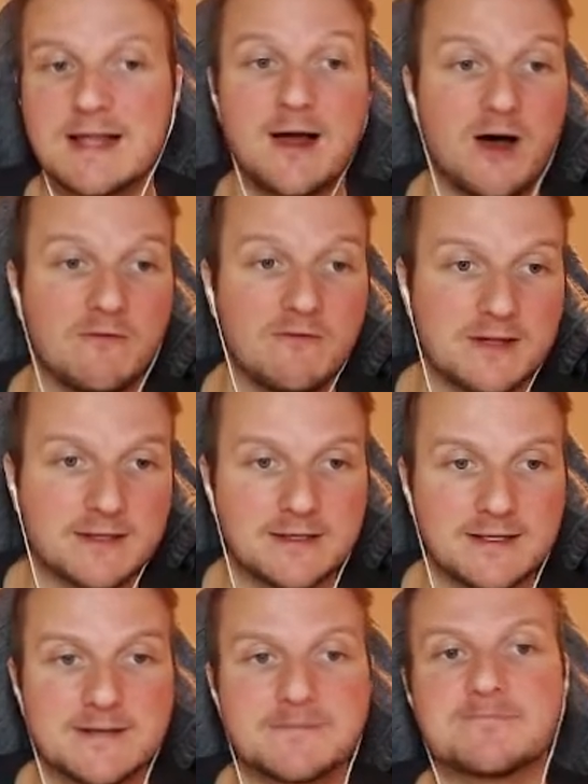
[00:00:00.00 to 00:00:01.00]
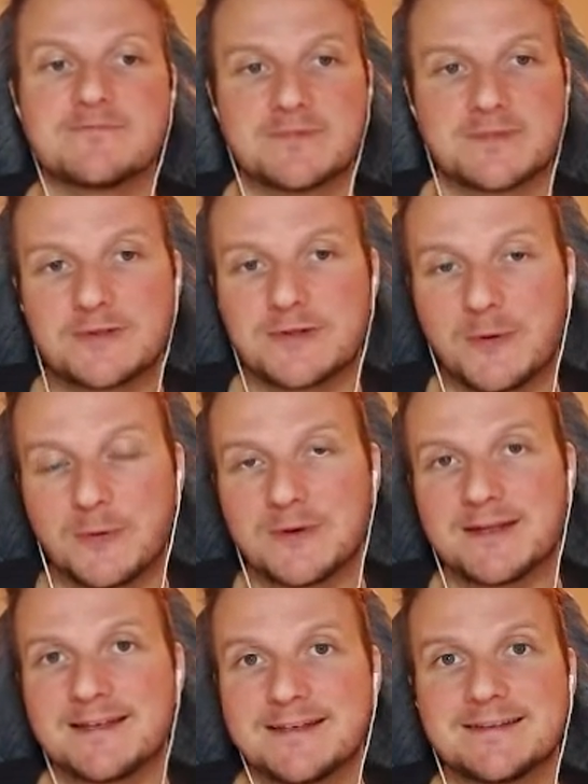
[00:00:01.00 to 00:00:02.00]
Obviously, this
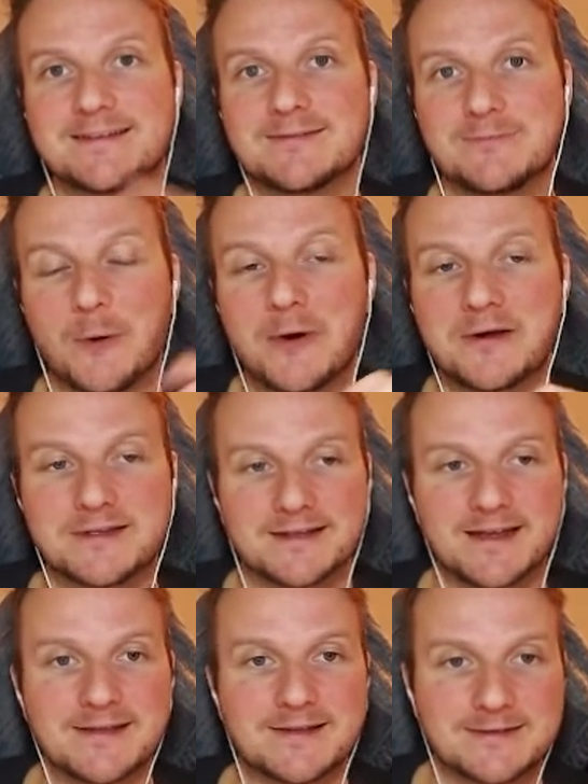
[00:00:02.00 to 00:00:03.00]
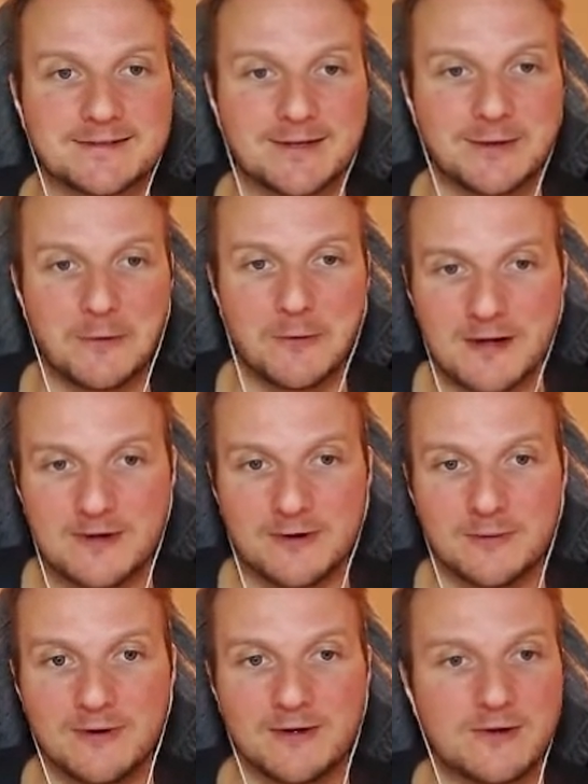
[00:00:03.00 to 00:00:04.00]
only works against lower
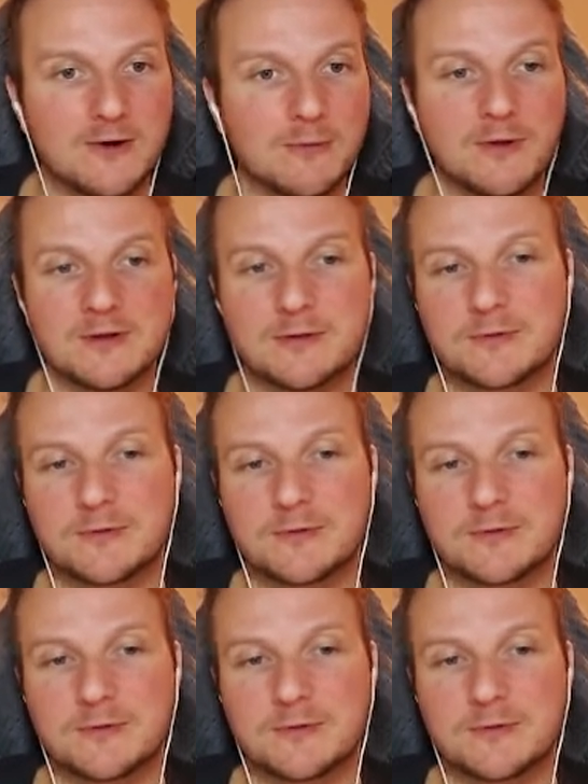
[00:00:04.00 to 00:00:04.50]
kobolds,